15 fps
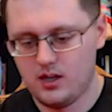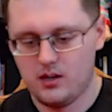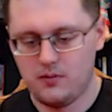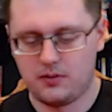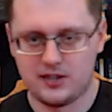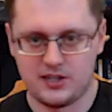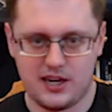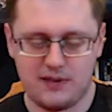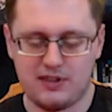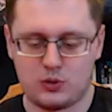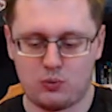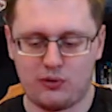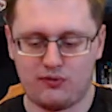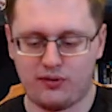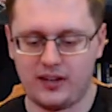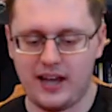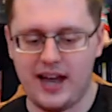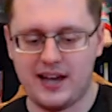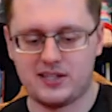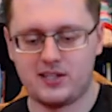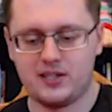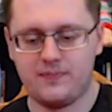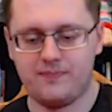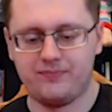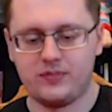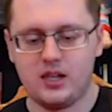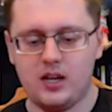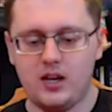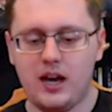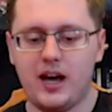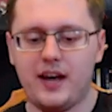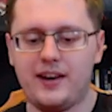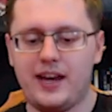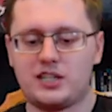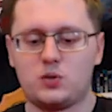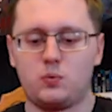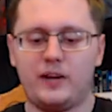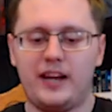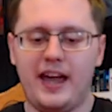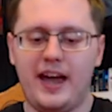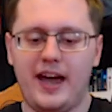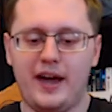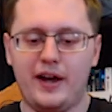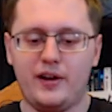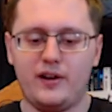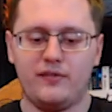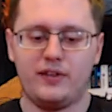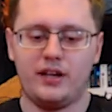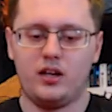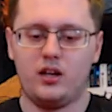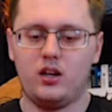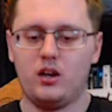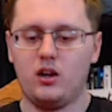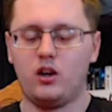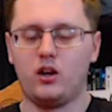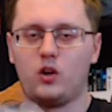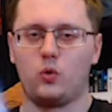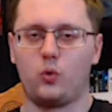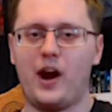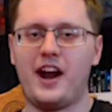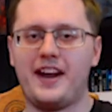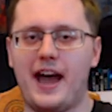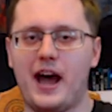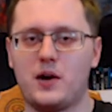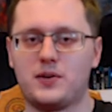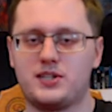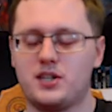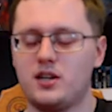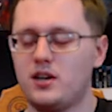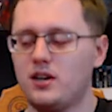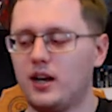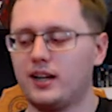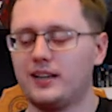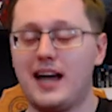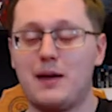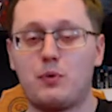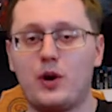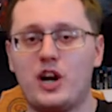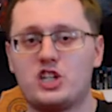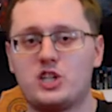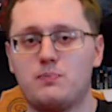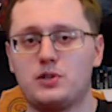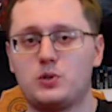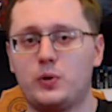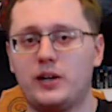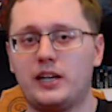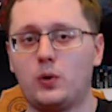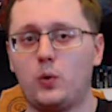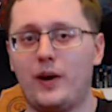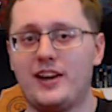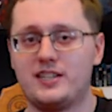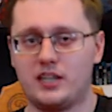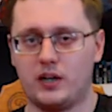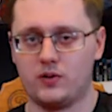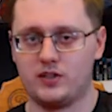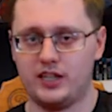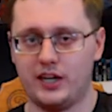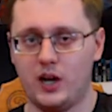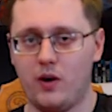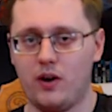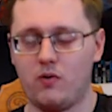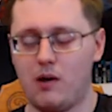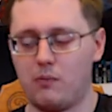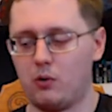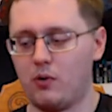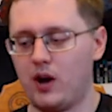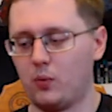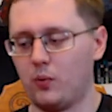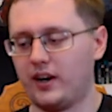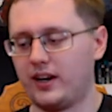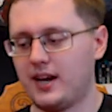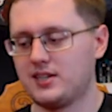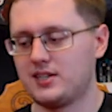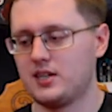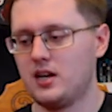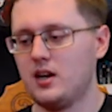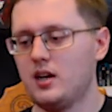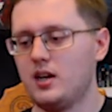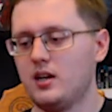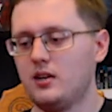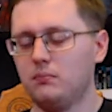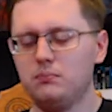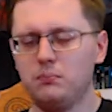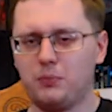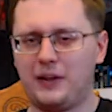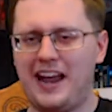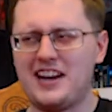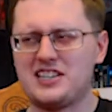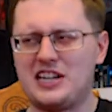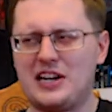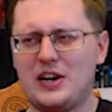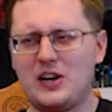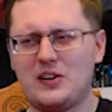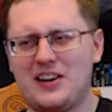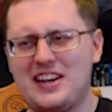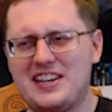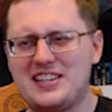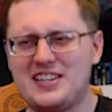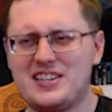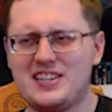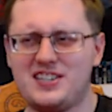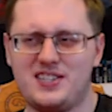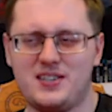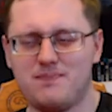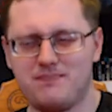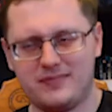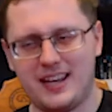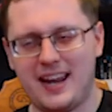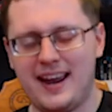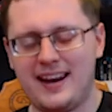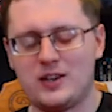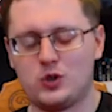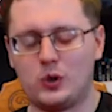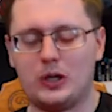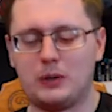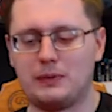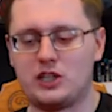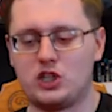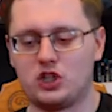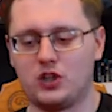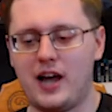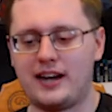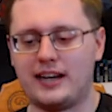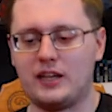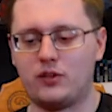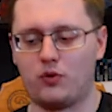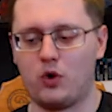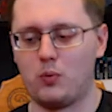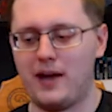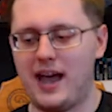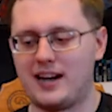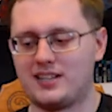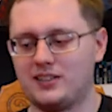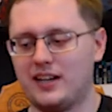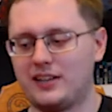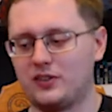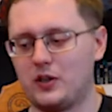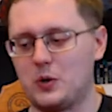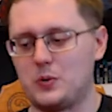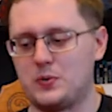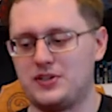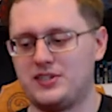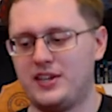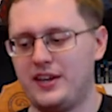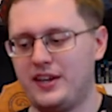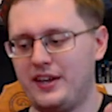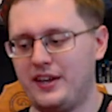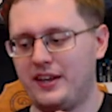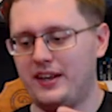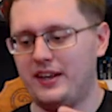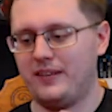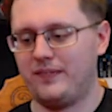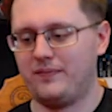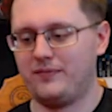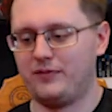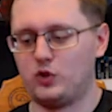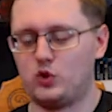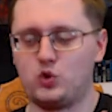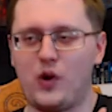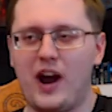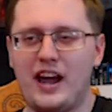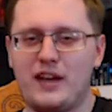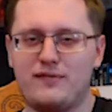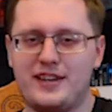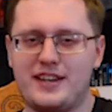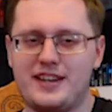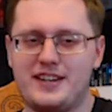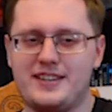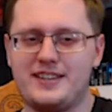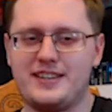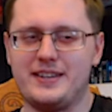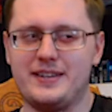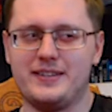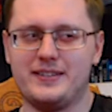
We'll save this one for last. Next, we have Grindhouse, a collaboration between Quentin Tarantino and Robert Rodriguez. Planet Terror is an enjoyably schlocky throwback to those drive-in,